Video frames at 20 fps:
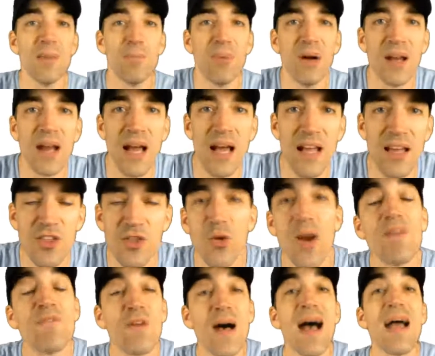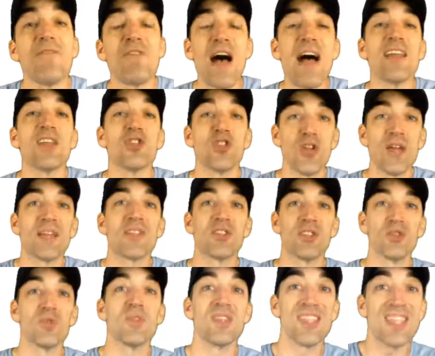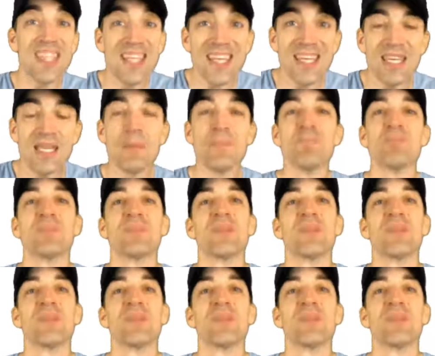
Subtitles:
but I've had a chance to see